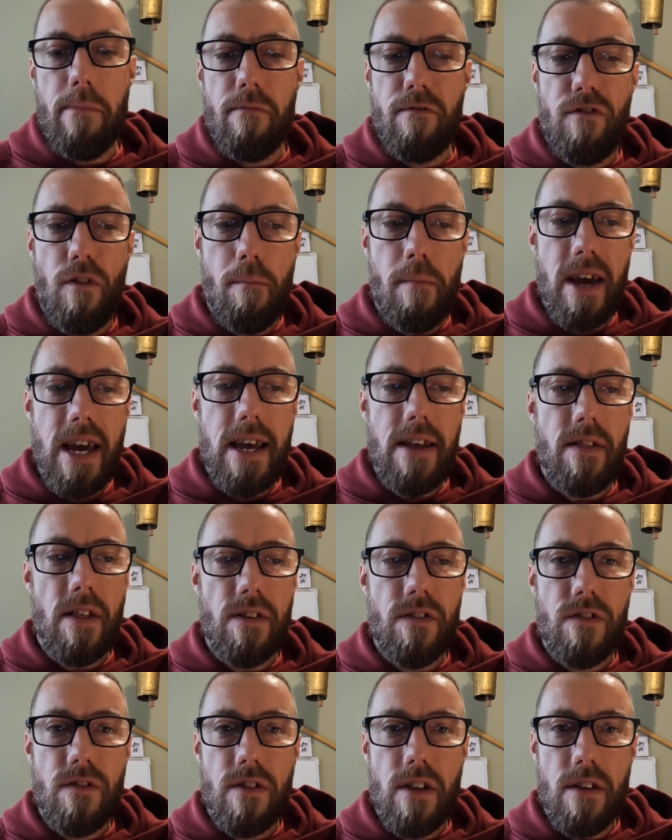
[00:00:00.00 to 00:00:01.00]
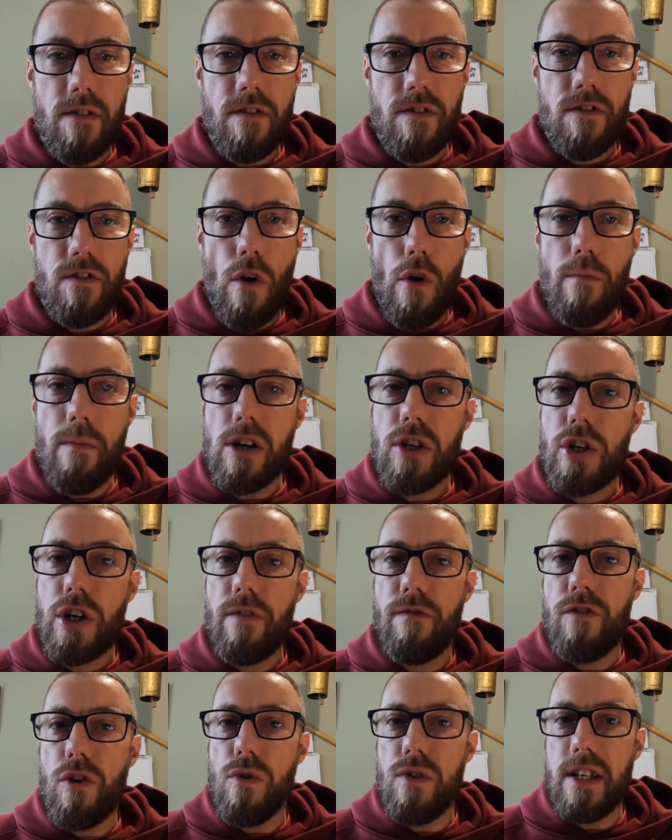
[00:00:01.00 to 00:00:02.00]
For me, there's so much
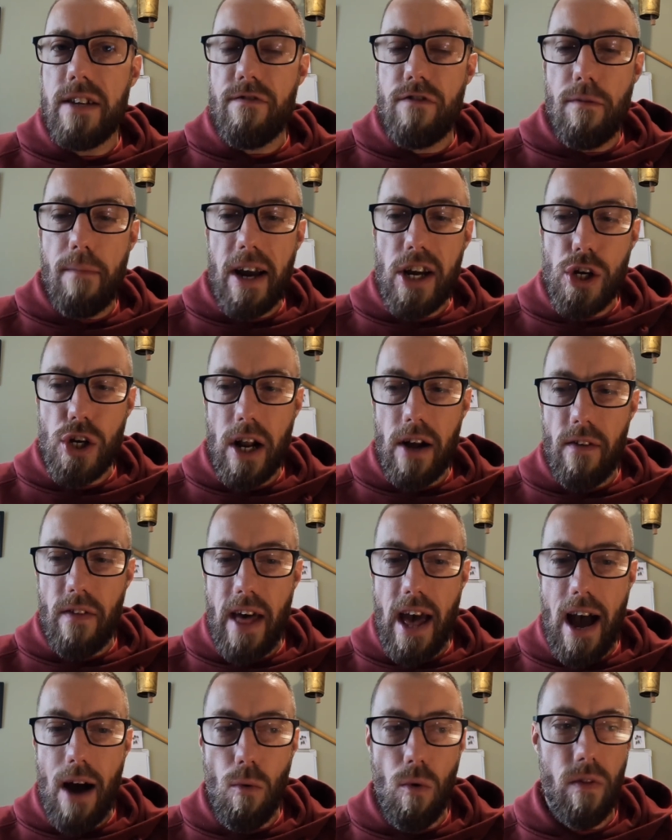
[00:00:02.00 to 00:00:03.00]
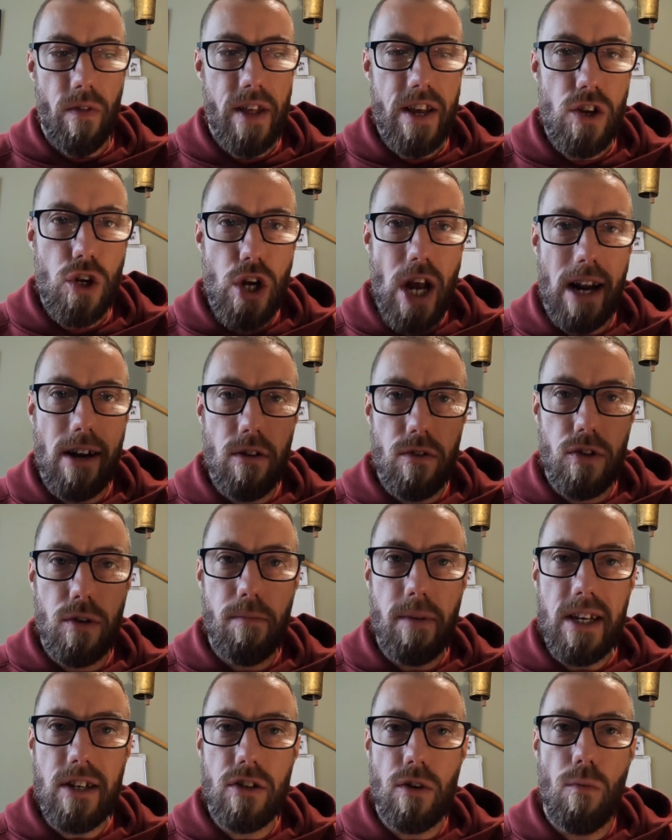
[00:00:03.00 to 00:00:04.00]
confusing information out there. I want this channel to
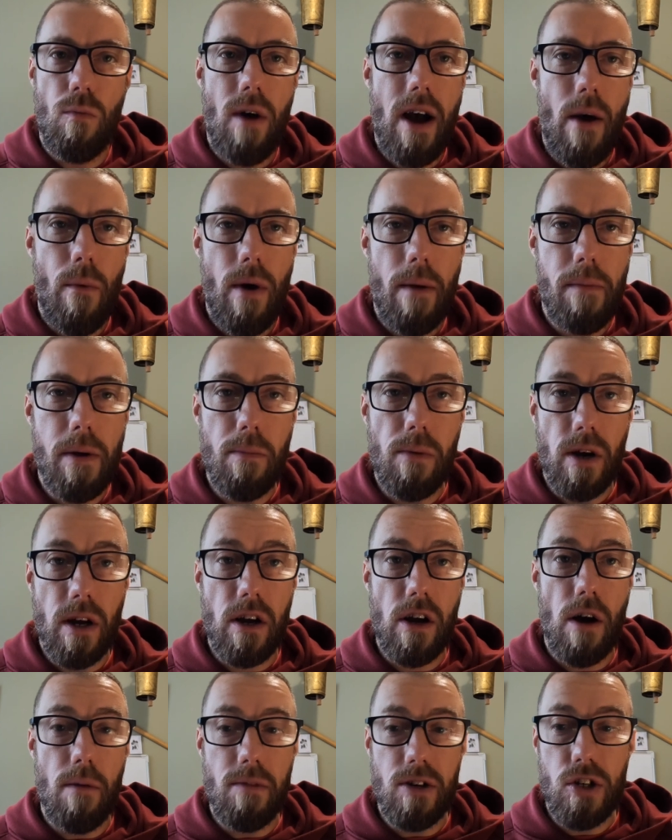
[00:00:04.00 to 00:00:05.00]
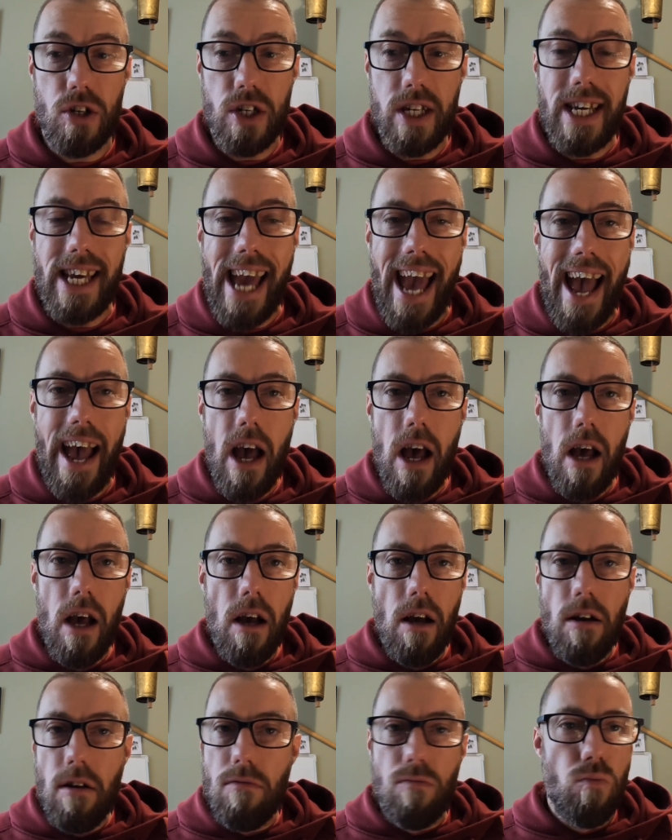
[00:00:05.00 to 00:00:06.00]
be somewhere where people can come and just get
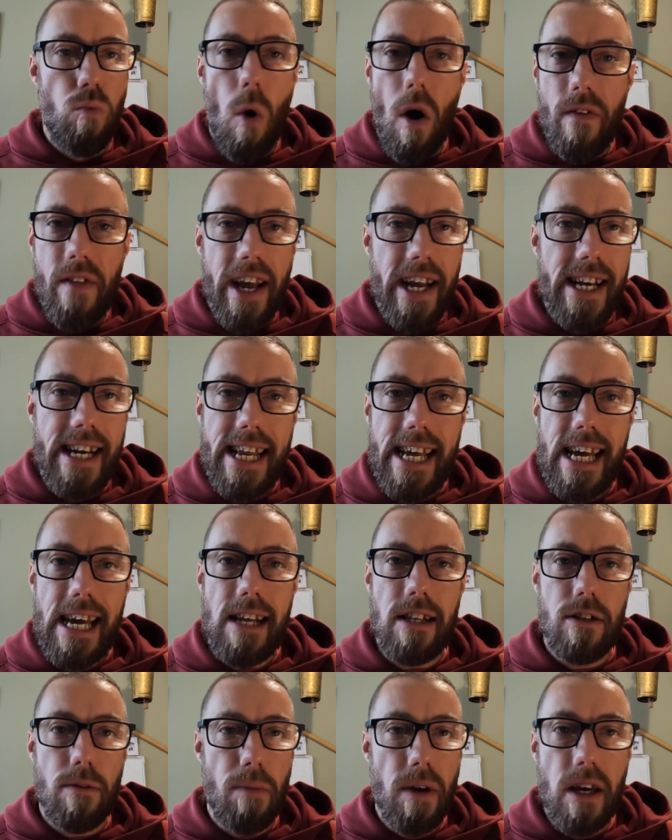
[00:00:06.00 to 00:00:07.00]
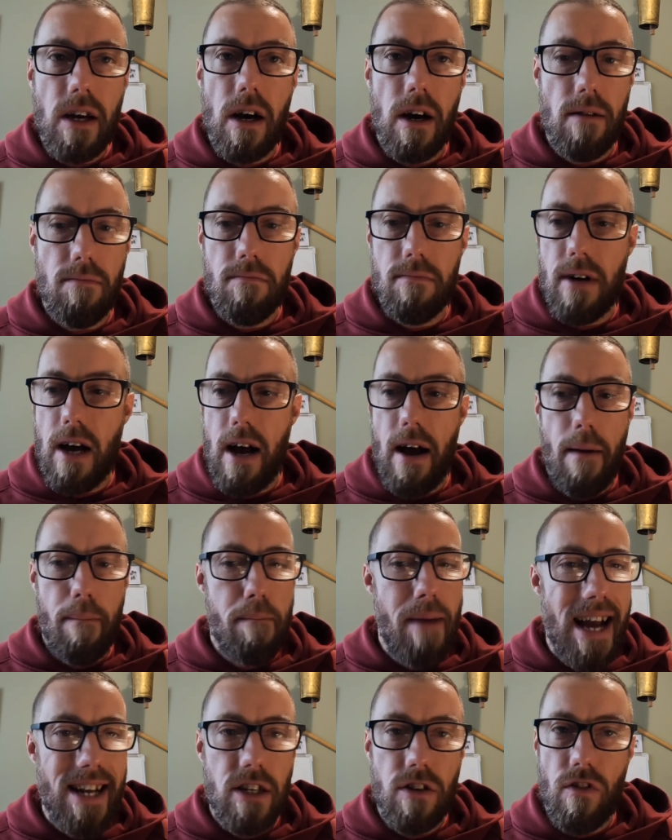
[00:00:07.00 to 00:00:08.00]
what they need to become a
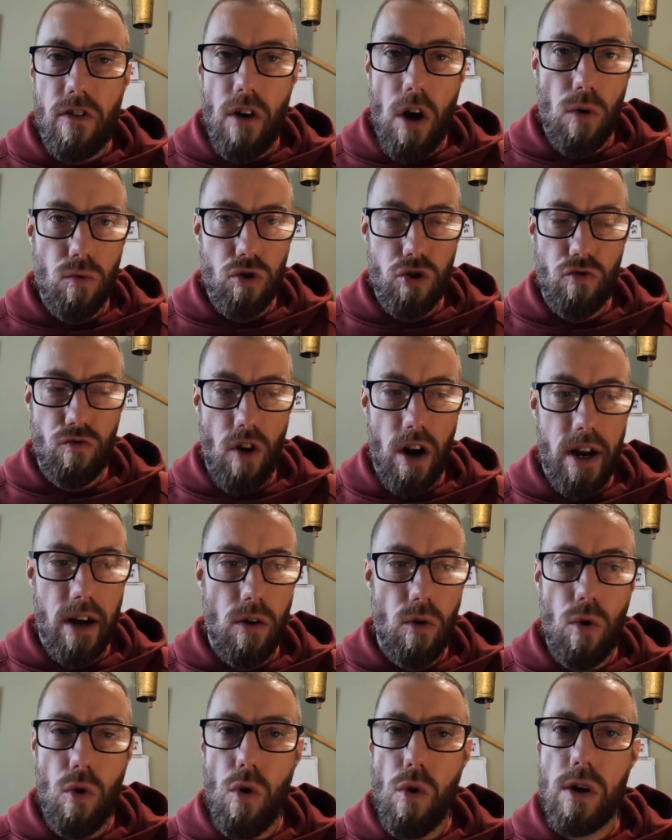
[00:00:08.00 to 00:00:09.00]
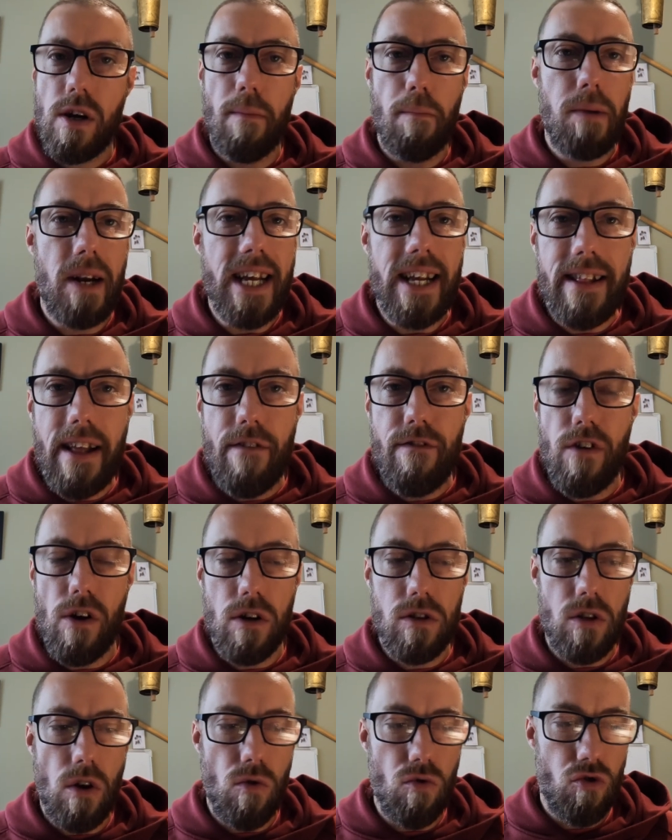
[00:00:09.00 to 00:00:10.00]
better ultra runner or complete their
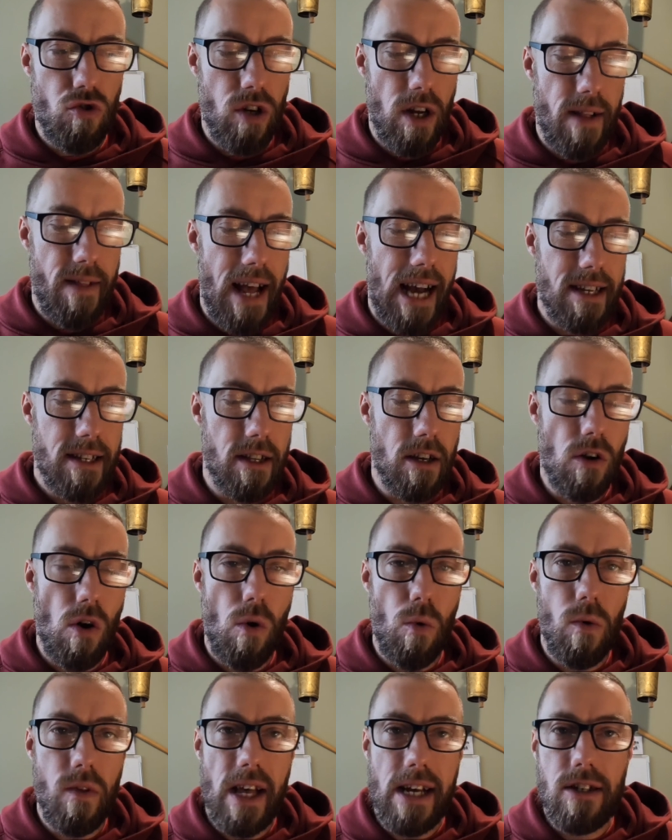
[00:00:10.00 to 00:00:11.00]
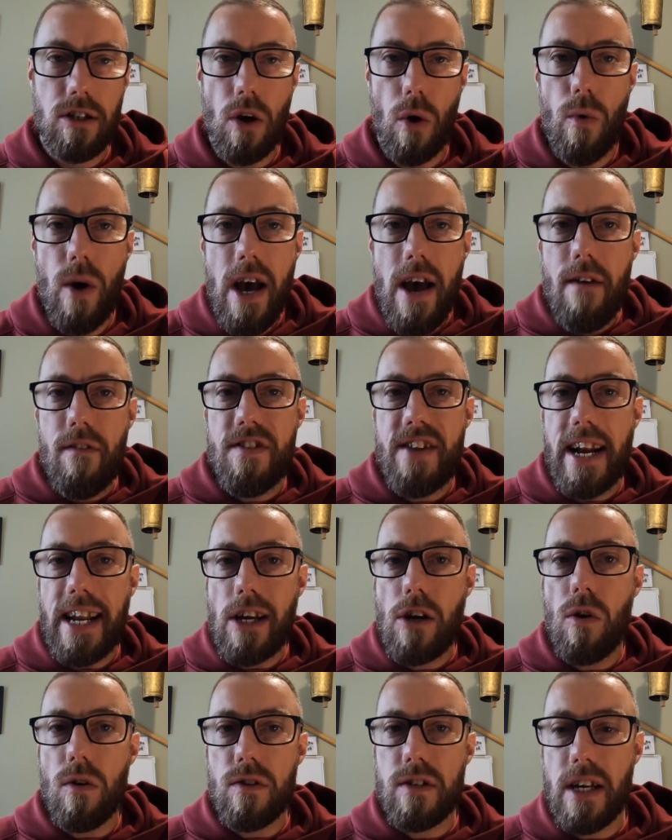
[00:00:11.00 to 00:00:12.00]
first ultra, and that's the goal with this. So if there's any
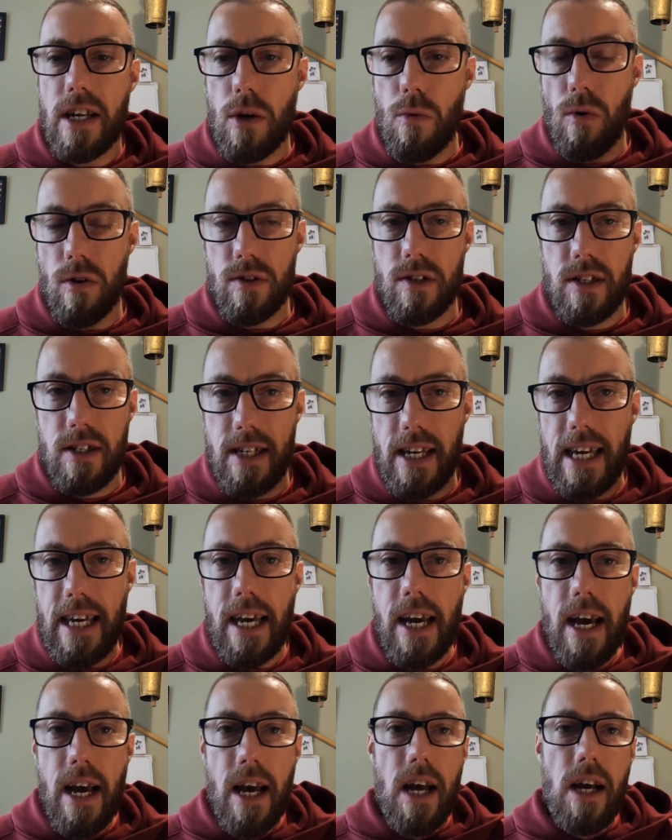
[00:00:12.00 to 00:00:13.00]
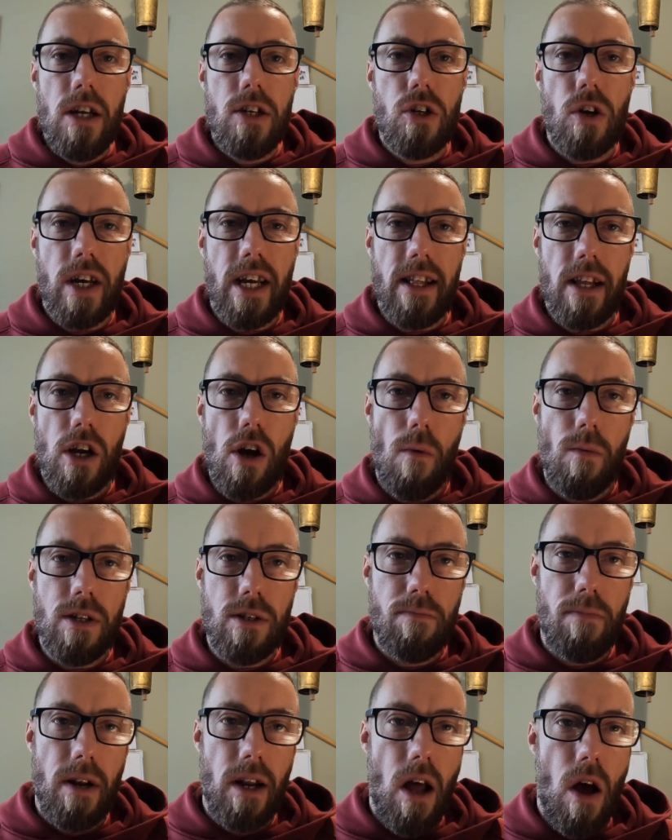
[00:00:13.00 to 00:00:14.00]
content you want to see, chuck in the comments
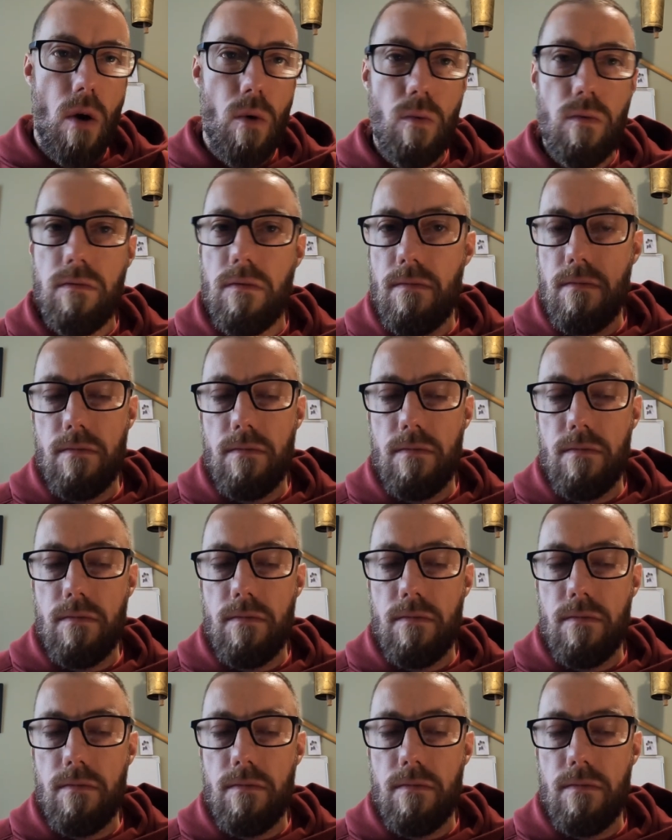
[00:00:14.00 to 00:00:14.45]
below.